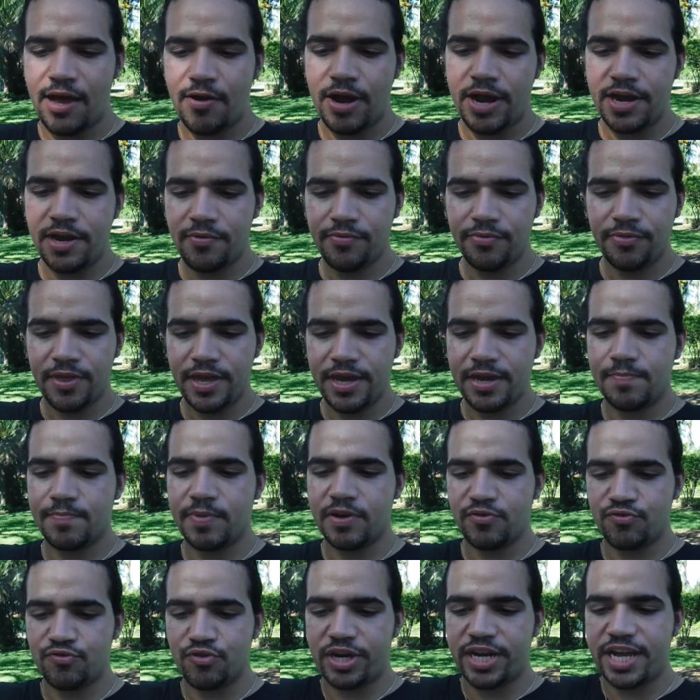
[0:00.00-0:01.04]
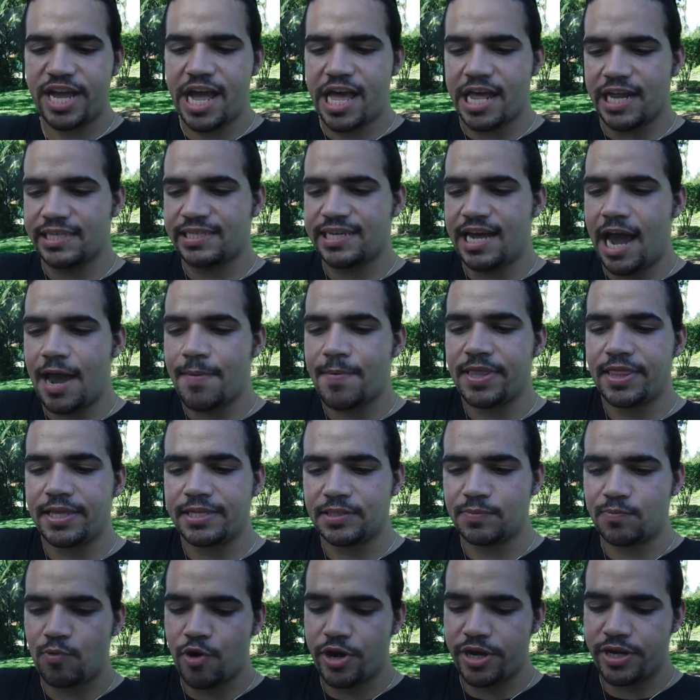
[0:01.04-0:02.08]
I don't think, but running out of time at
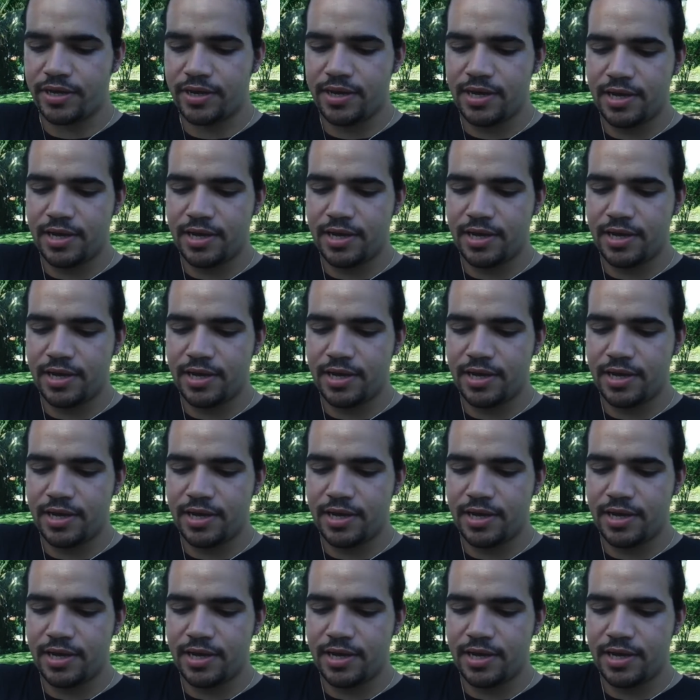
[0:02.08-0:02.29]
this point.